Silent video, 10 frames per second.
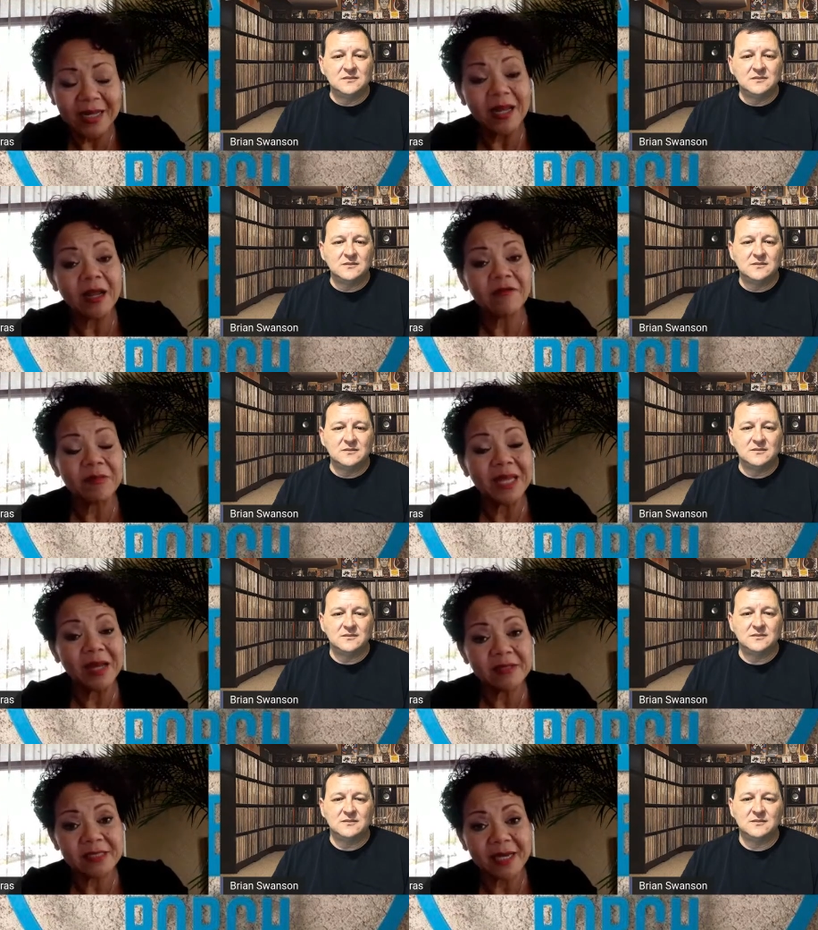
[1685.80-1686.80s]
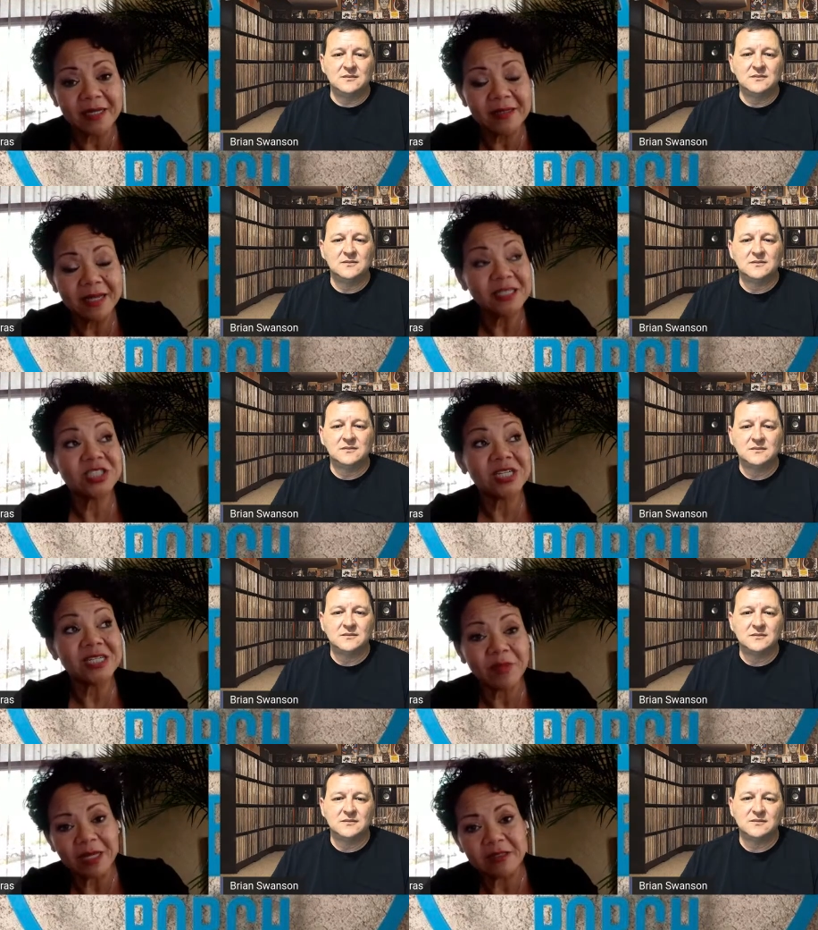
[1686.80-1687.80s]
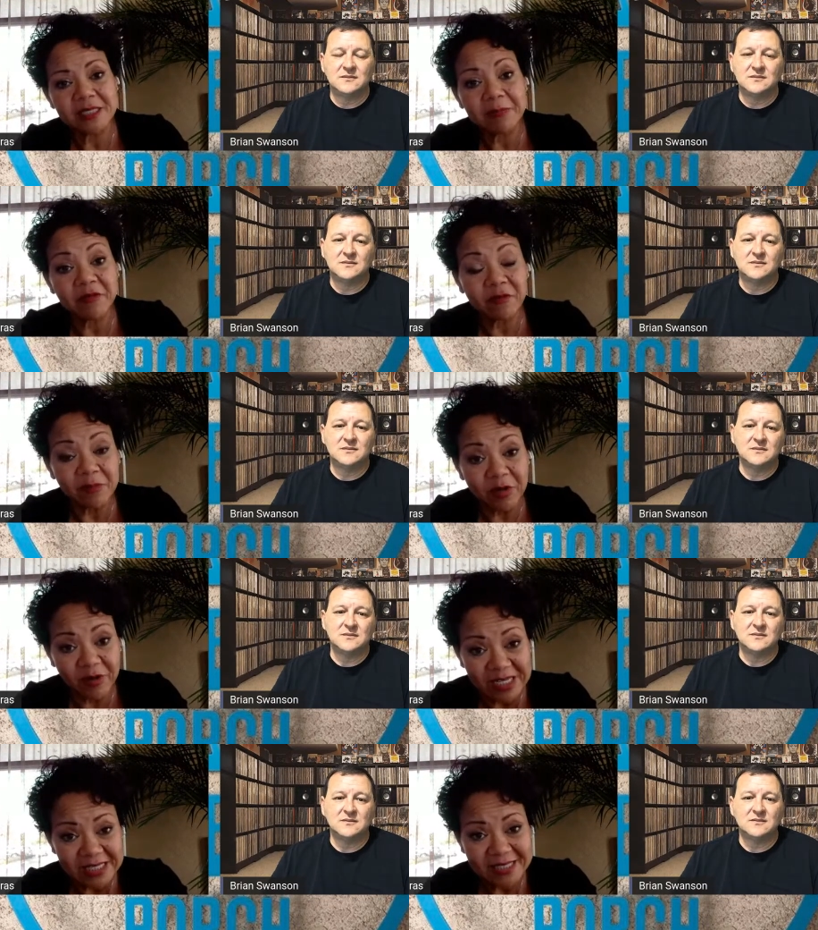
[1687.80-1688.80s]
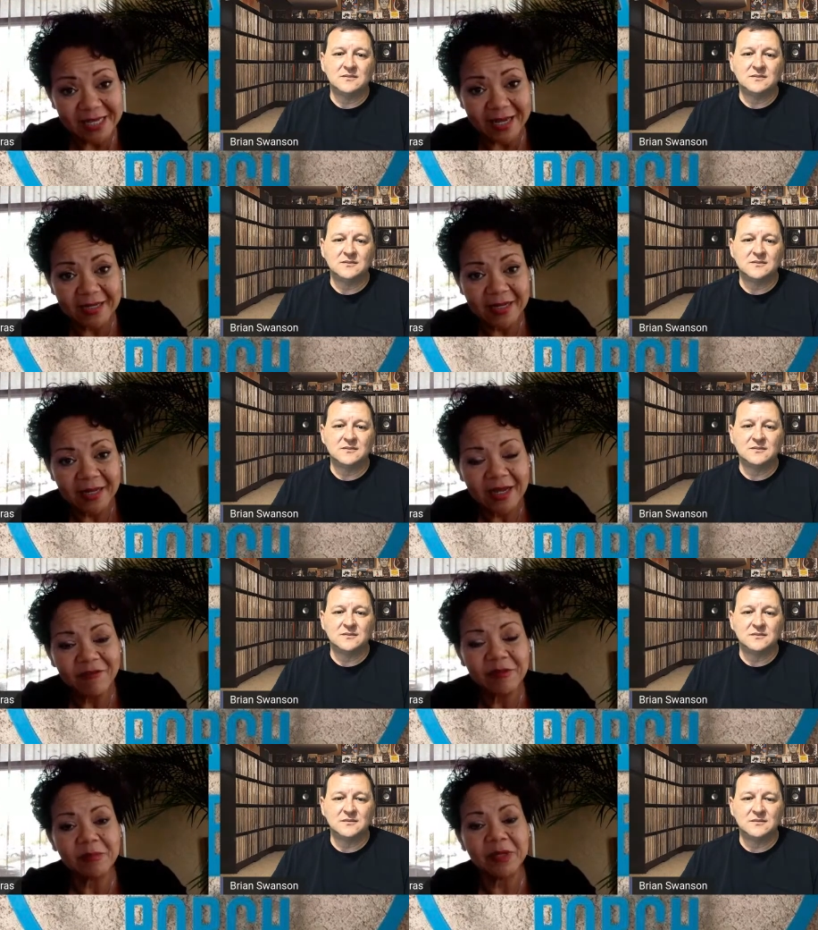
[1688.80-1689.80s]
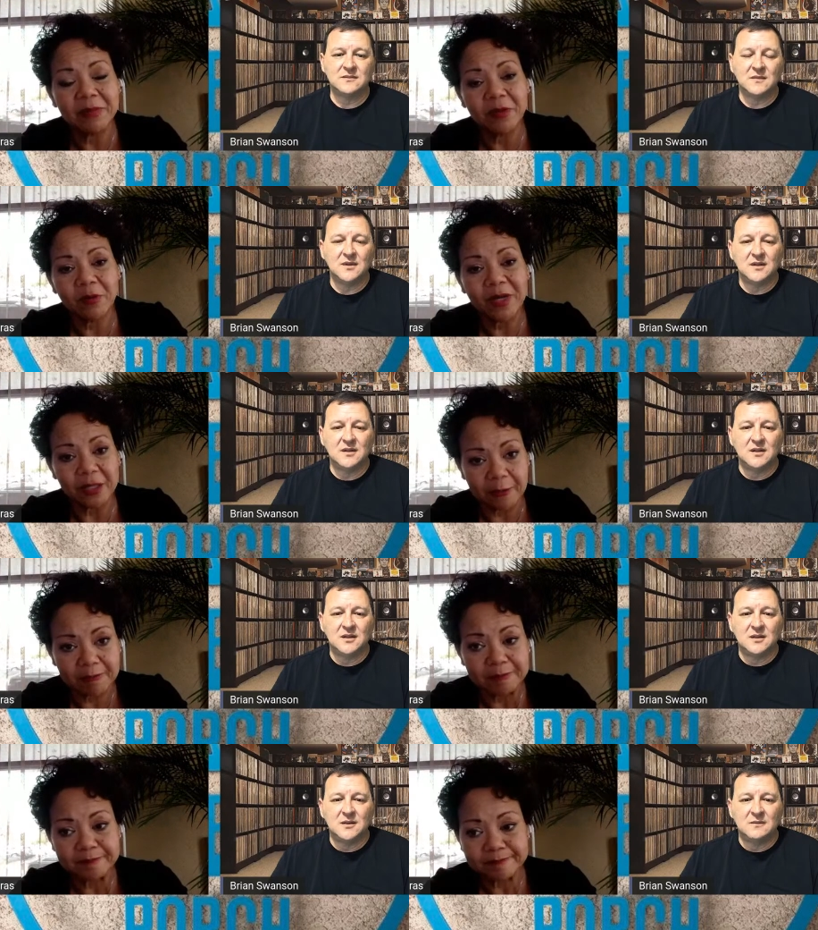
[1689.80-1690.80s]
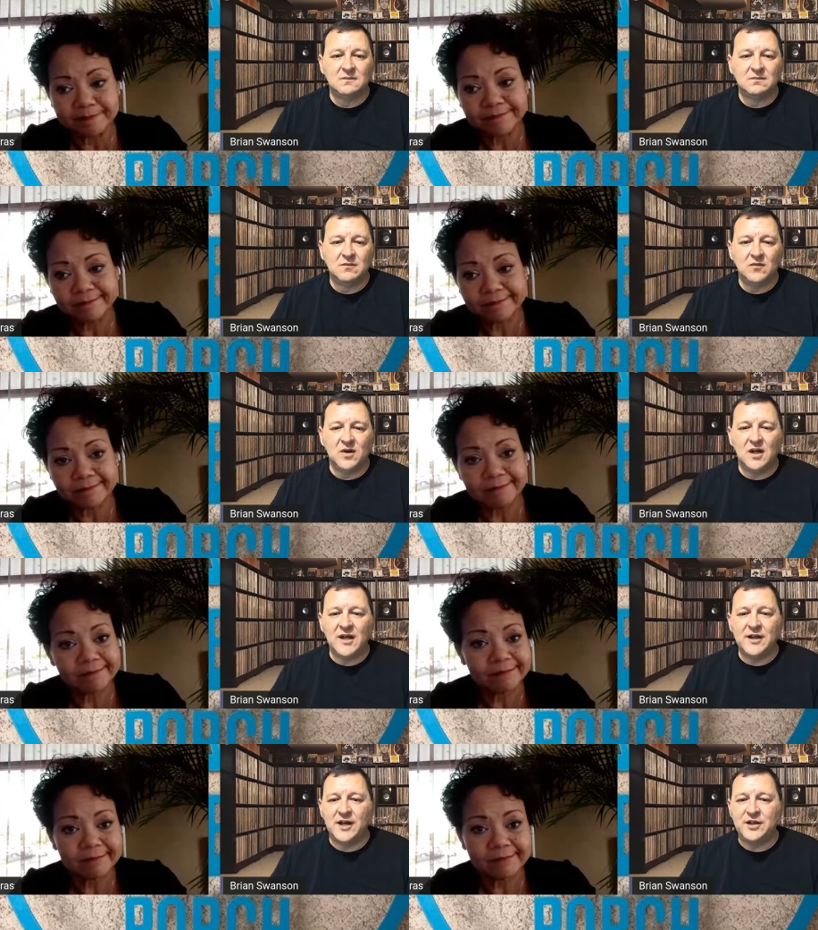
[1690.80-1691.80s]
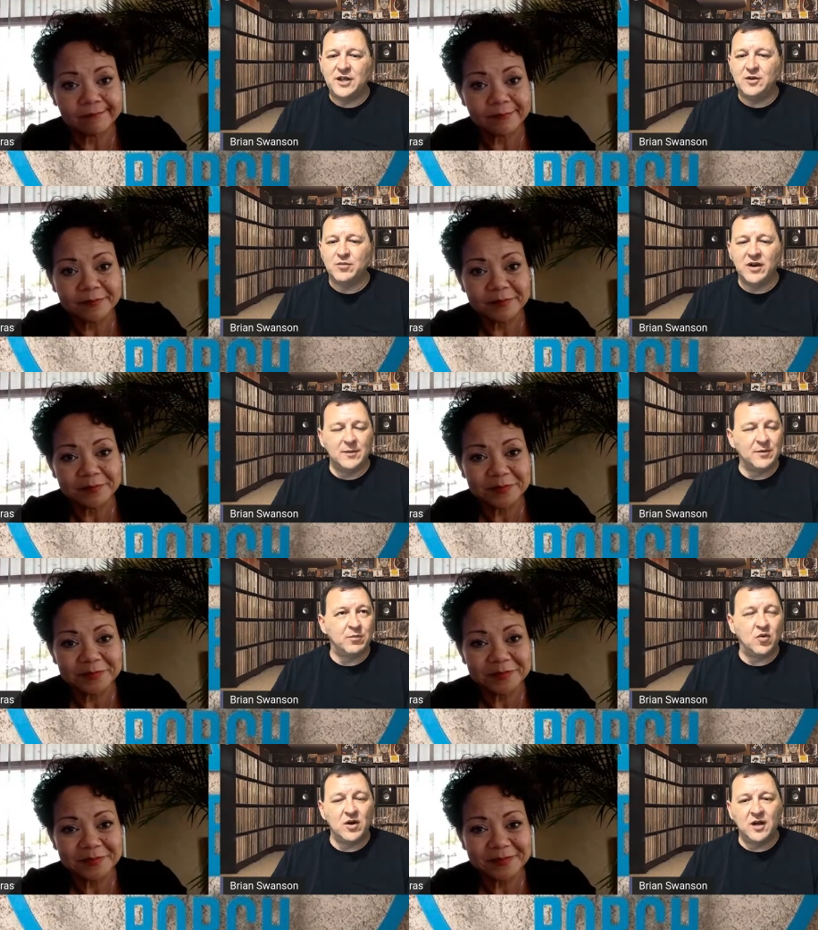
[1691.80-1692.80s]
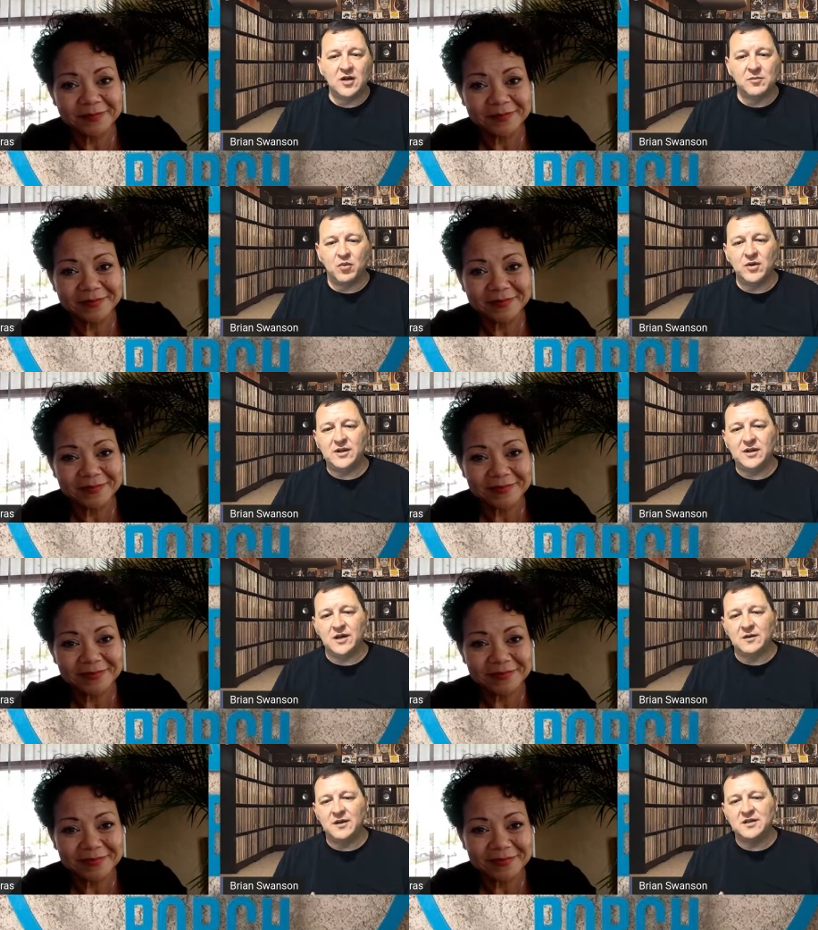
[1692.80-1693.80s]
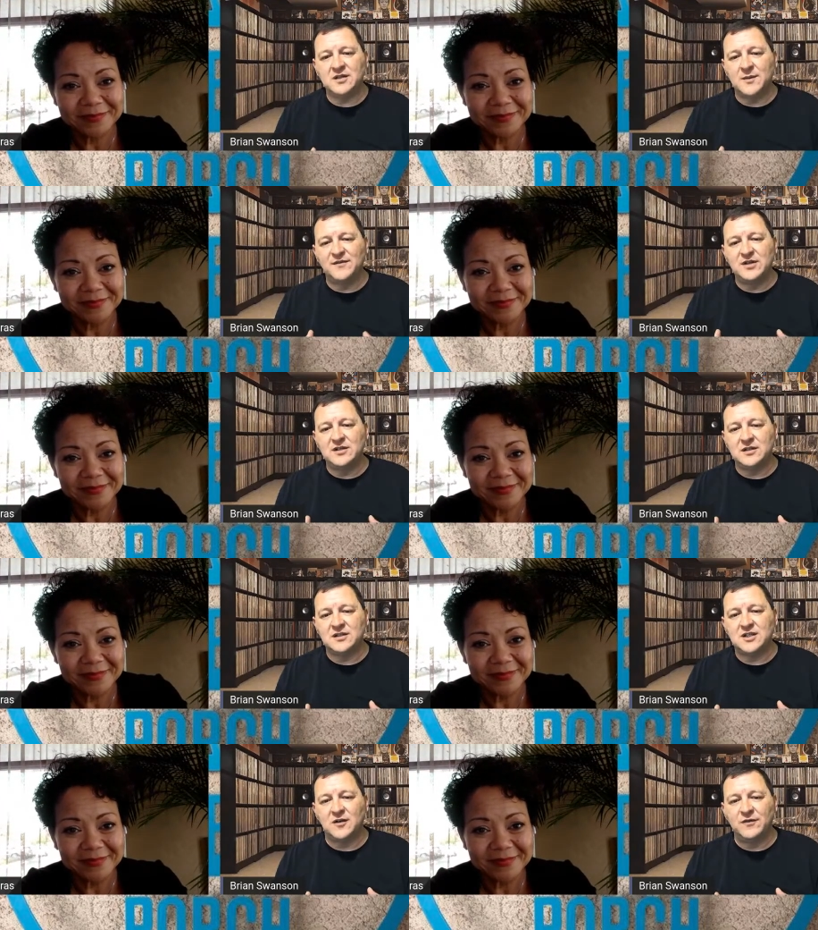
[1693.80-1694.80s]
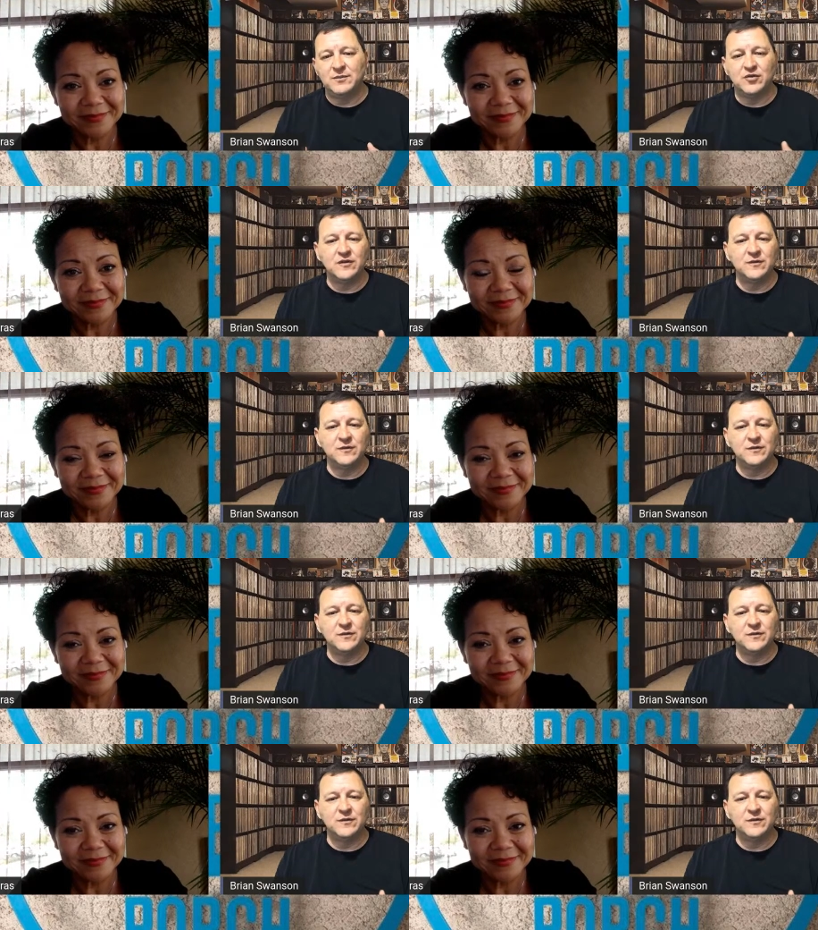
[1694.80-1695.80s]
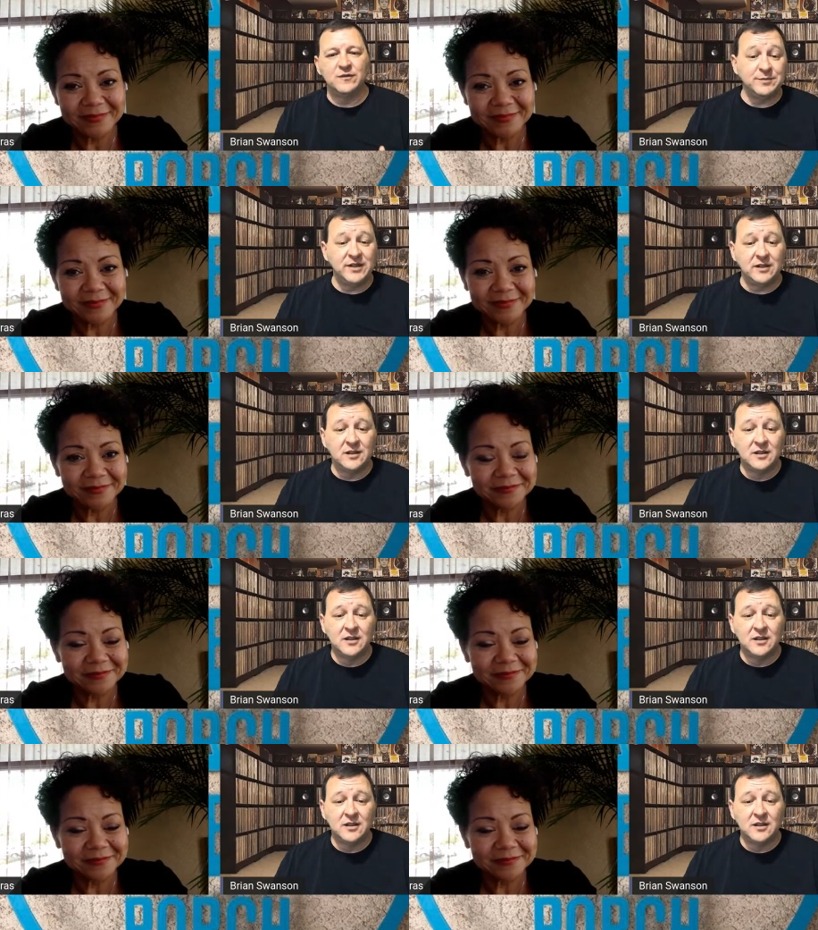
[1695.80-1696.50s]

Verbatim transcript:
Speaker 1: not from the outside not just from the outside but from your inside and from the people you're with
Speaker 2: well i, I think you bring up a, po- a good point there some of it is just self-improvement self-engagement